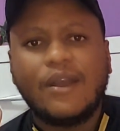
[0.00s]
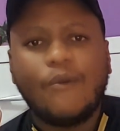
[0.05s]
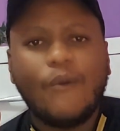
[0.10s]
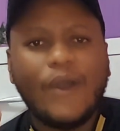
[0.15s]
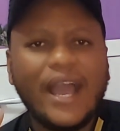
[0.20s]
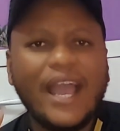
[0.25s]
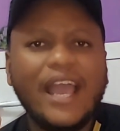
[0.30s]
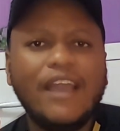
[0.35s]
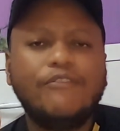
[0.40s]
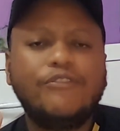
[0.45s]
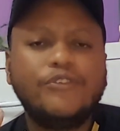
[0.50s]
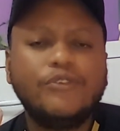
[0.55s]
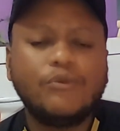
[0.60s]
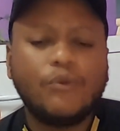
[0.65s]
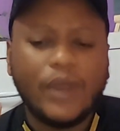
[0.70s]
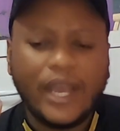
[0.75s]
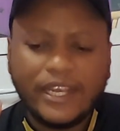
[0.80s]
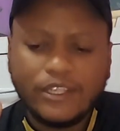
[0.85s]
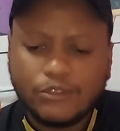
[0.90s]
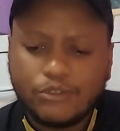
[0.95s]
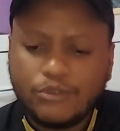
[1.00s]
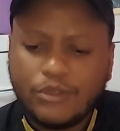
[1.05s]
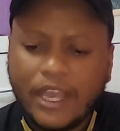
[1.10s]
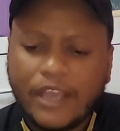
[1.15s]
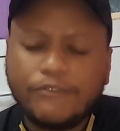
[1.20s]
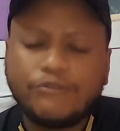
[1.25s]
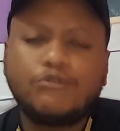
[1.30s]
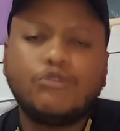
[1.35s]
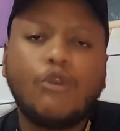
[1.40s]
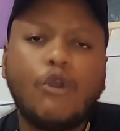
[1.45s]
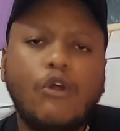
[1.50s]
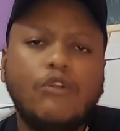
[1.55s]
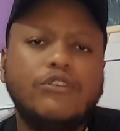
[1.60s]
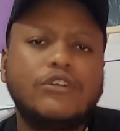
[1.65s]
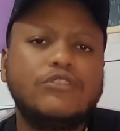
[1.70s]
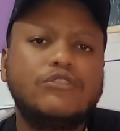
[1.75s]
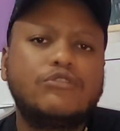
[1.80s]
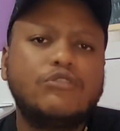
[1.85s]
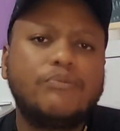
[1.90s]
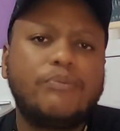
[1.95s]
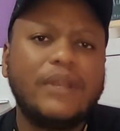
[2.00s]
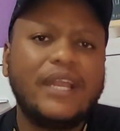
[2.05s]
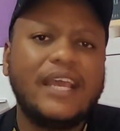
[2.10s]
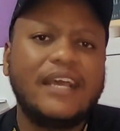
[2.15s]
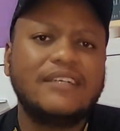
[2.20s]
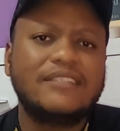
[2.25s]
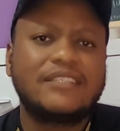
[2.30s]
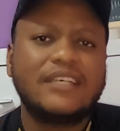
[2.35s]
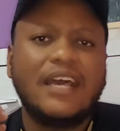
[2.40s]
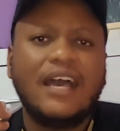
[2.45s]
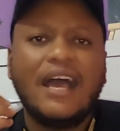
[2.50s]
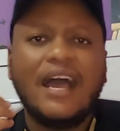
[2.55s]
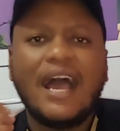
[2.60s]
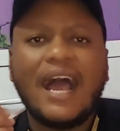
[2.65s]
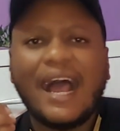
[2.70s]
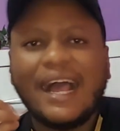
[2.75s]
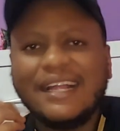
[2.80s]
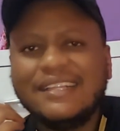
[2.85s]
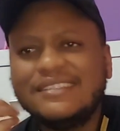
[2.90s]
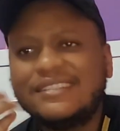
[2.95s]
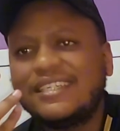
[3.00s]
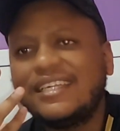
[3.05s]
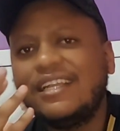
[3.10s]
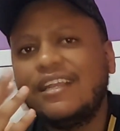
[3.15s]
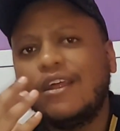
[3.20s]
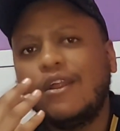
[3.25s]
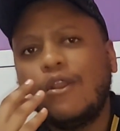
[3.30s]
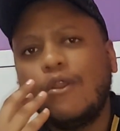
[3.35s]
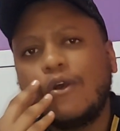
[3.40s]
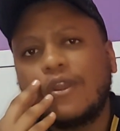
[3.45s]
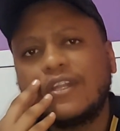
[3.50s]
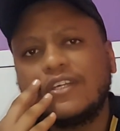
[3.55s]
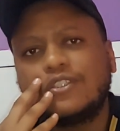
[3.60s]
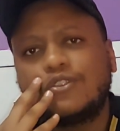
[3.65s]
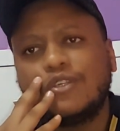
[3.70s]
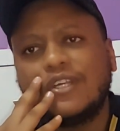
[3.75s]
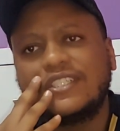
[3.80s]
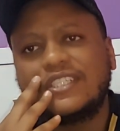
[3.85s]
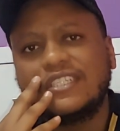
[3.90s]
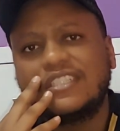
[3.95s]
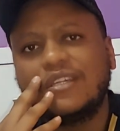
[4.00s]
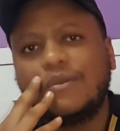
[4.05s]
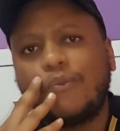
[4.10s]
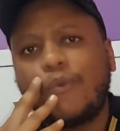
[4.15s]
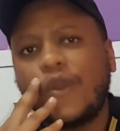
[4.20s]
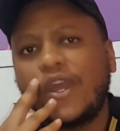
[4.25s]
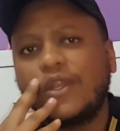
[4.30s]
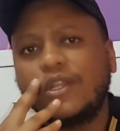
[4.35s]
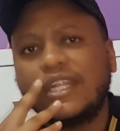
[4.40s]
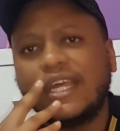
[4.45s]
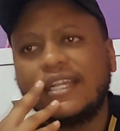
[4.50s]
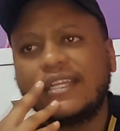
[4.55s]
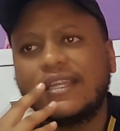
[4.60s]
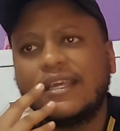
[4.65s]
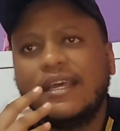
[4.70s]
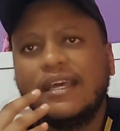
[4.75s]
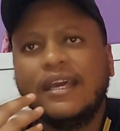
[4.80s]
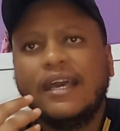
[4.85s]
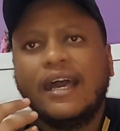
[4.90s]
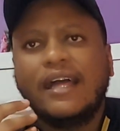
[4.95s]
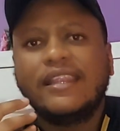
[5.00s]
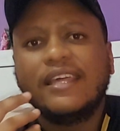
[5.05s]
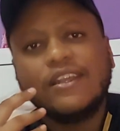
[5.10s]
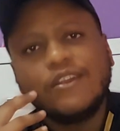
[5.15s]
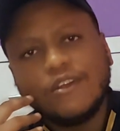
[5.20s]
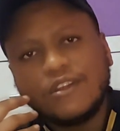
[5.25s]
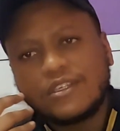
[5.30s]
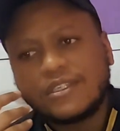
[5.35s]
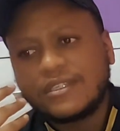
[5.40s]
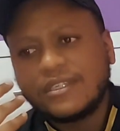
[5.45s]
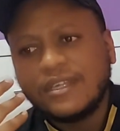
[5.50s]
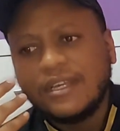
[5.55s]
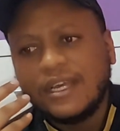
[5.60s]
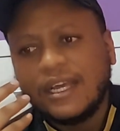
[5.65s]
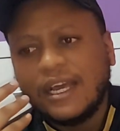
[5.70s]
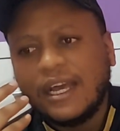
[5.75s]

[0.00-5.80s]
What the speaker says: Why do you have to hold on to players until to a certain point that they're not